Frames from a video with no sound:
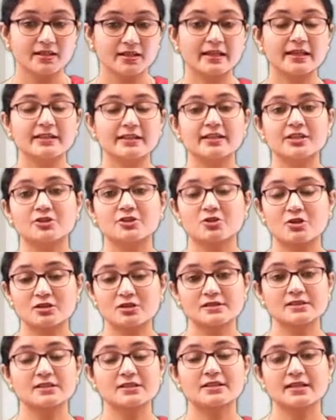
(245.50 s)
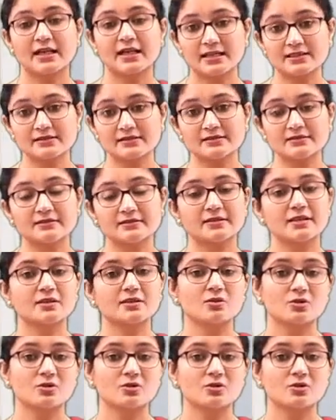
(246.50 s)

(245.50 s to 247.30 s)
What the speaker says: any toxic gases, then